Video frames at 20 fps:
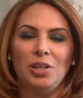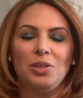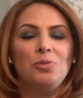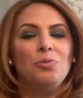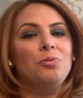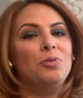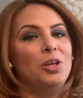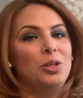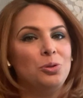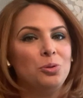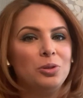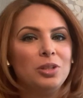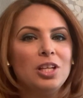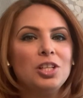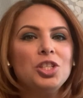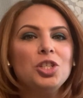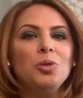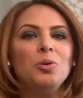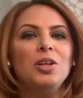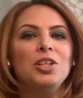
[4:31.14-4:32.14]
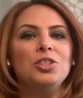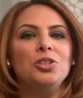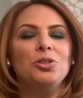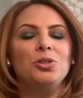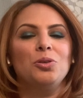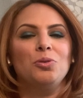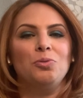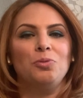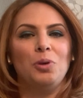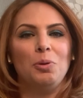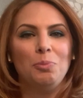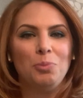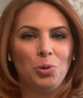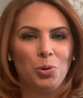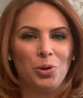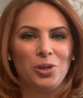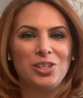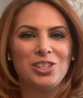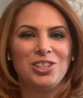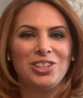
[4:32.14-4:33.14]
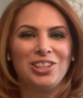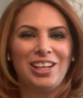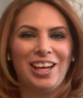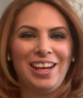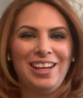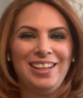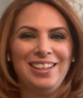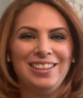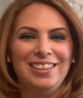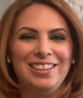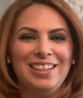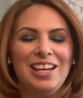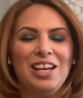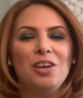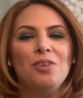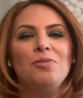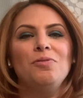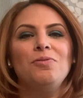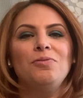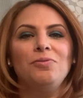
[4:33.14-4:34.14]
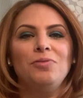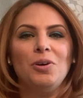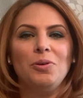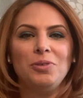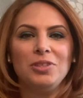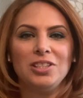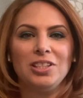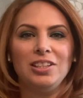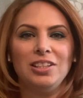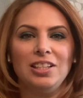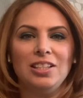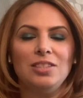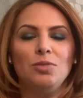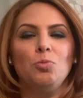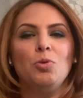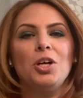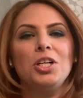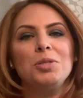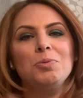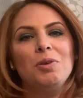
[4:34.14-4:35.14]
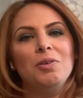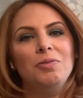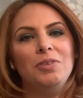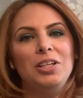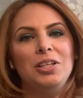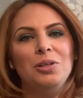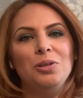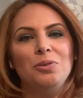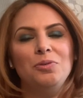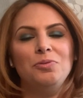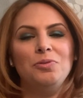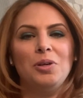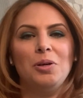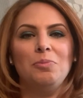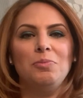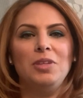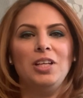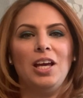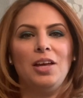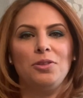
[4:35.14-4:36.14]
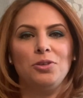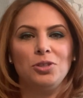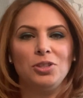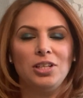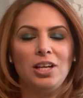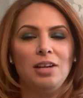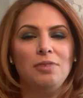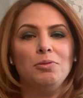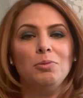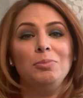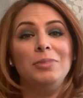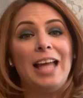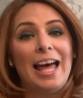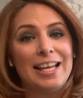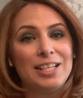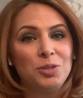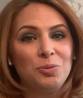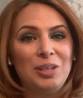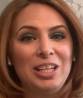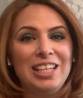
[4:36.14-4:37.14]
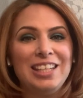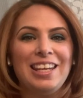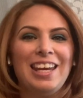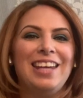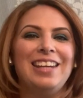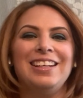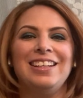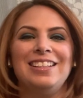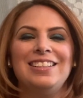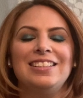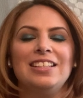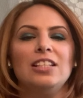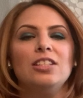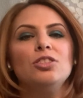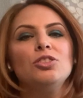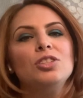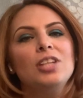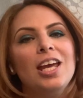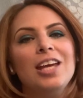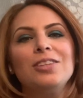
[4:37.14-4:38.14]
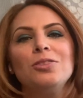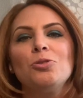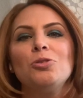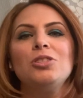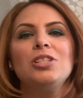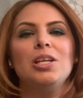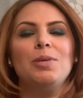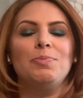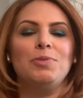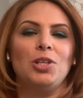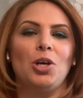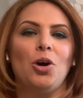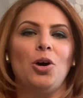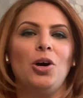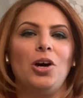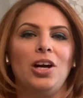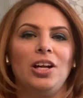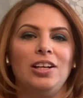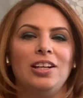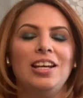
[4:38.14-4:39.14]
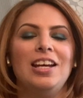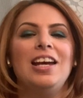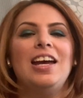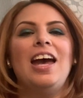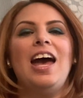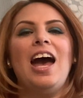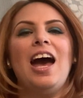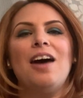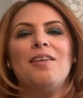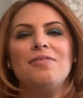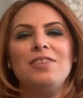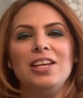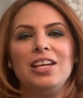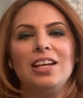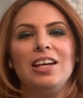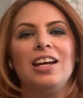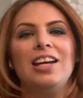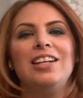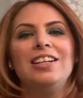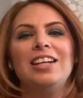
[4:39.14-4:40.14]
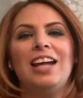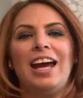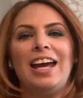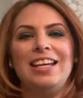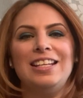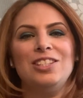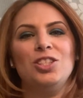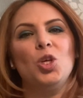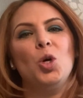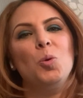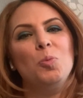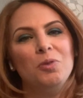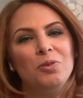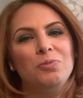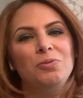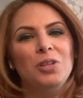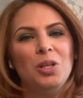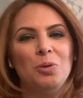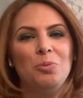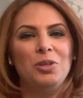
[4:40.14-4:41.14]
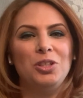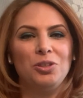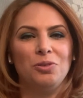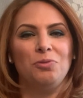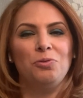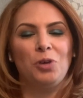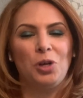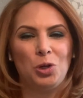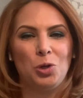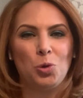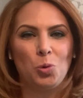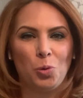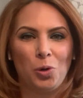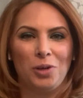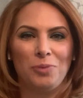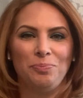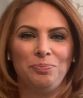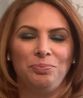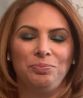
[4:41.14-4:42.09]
front door that you enter, your front porch, okay? Focus on this. Watch my video from the other day, from last week, and take those tips on having a nice open flow in your front door.